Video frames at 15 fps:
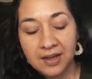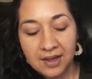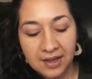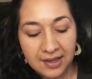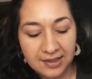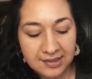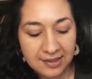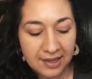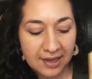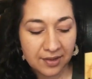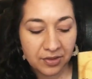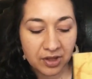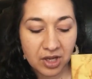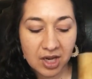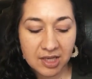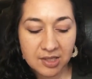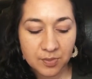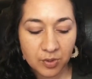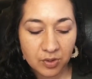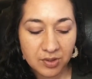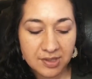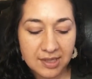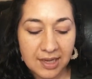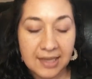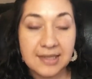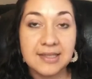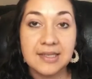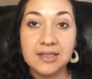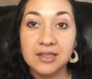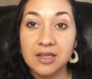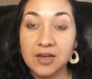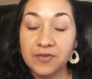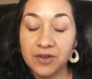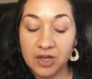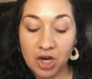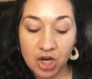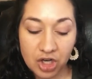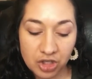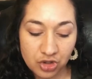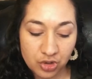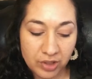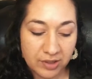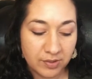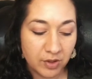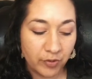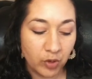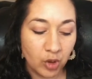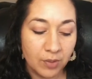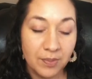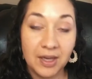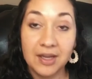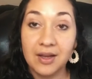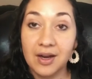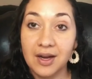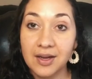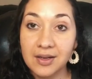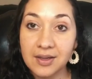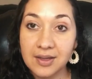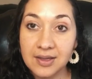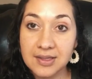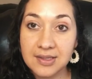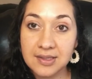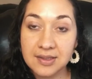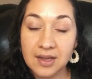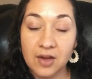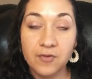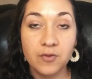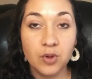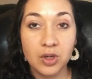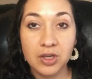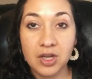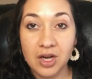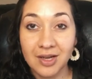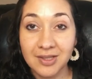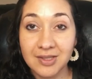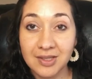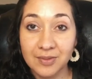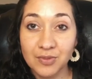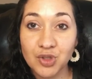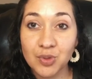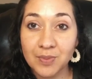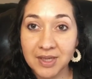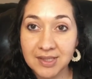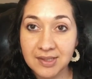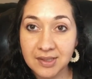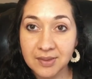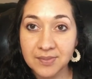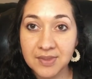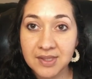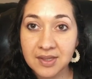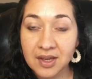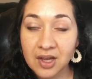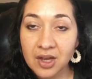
is that the gospel's idea of a heart transformed by God is a foreign concept to Muslims.